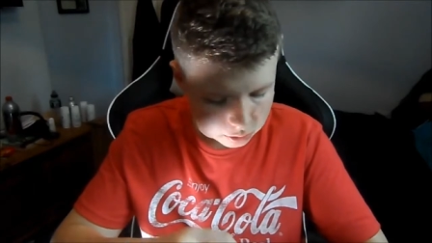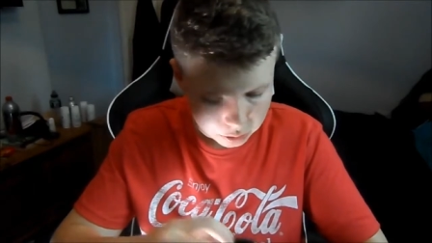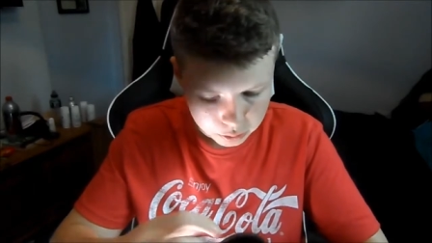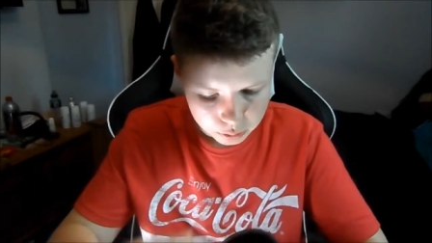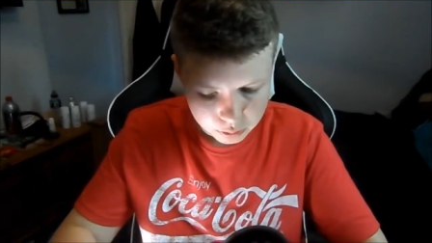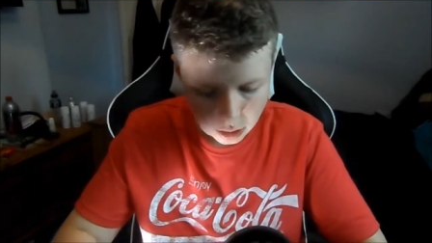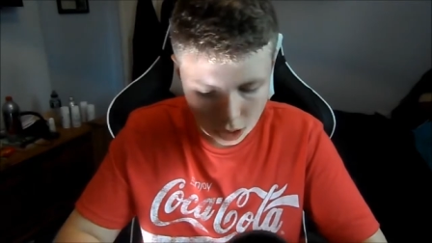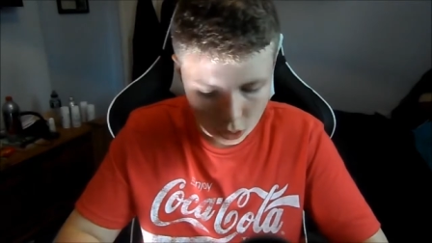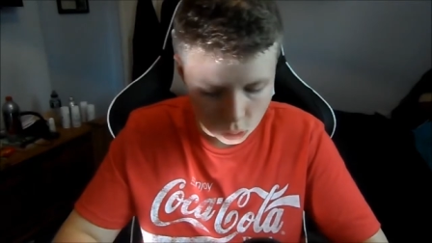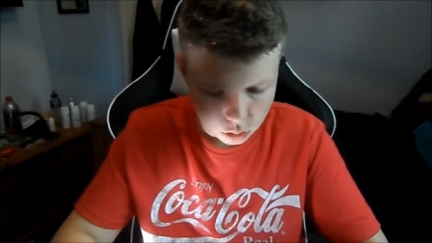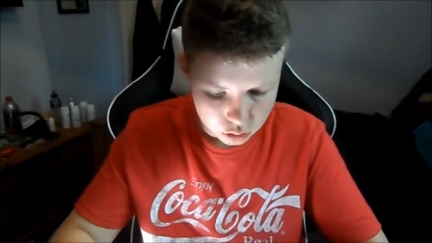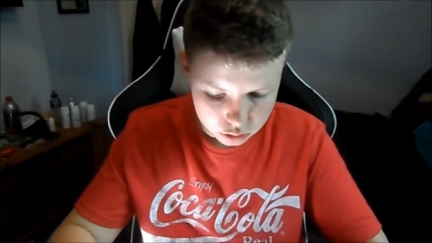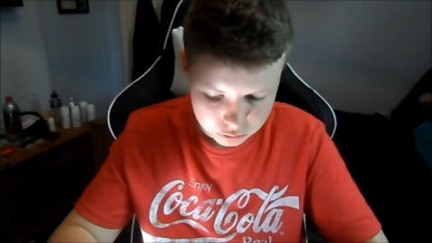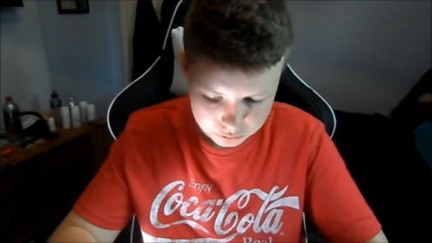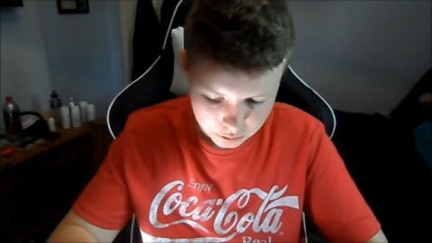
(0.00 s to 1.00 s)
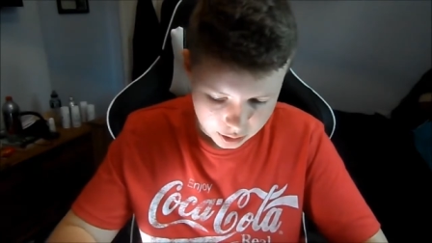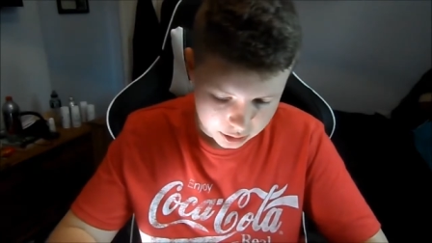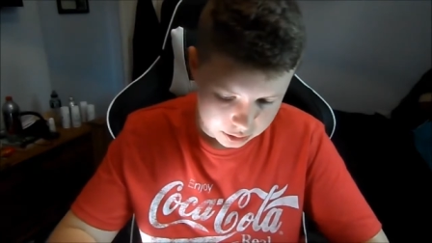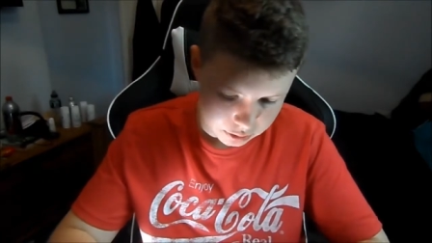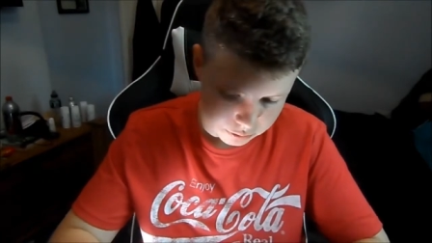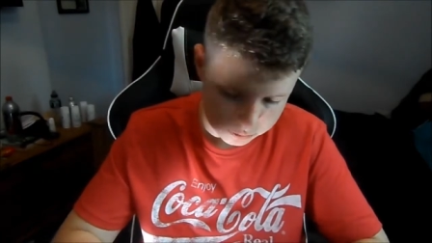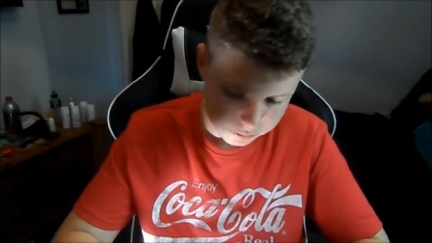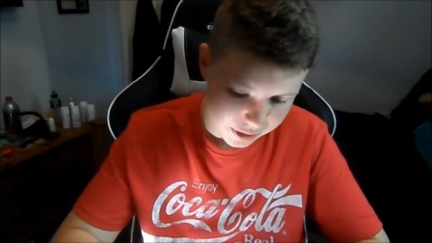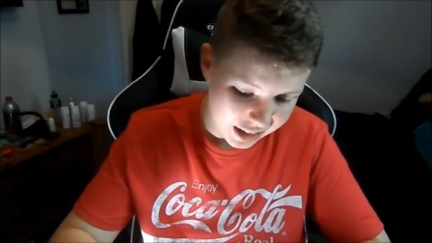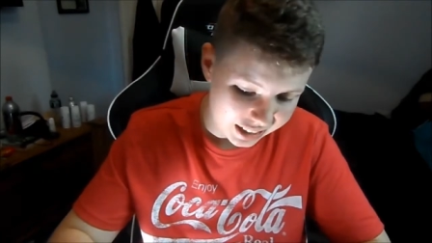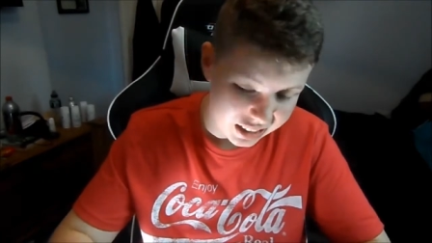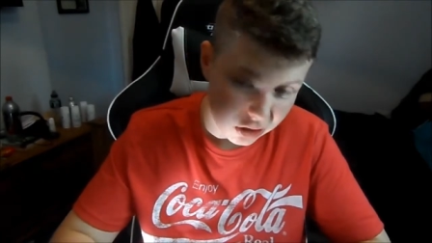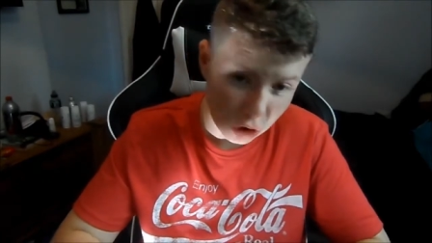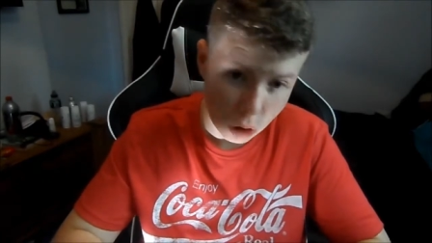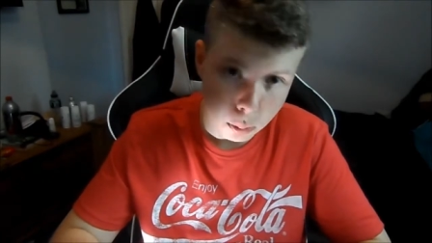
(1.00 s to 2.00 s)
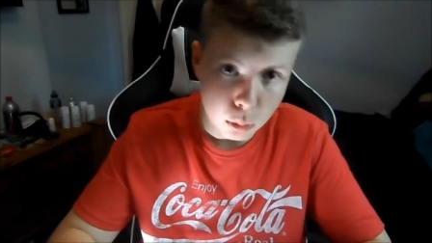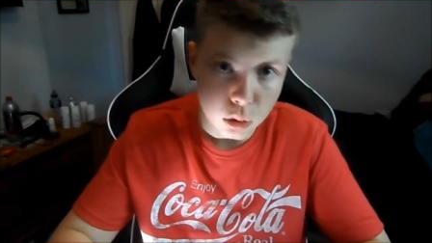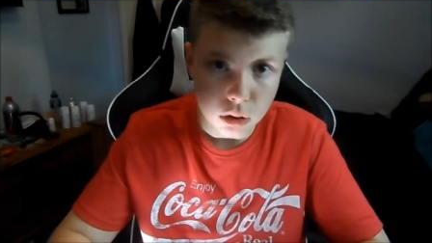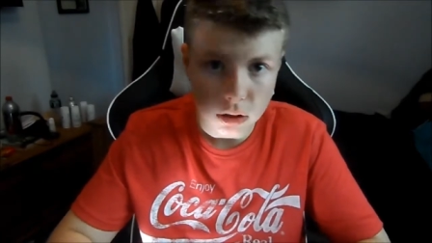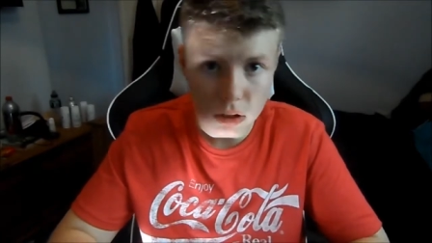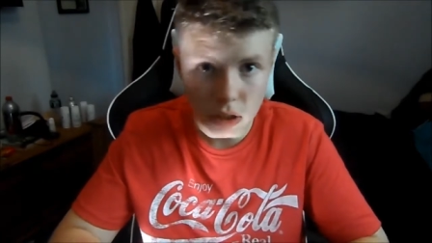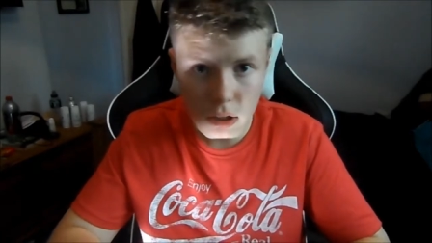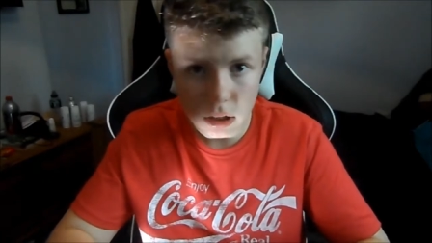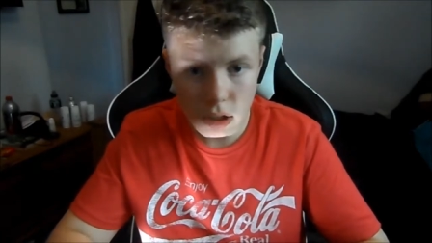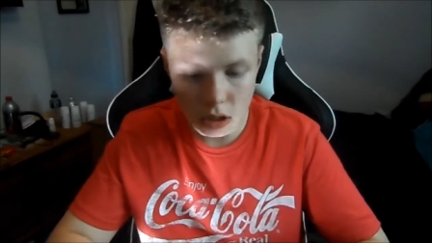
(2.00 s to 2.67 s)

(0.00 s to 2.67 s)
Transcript: So that all looks fine, fairly normal.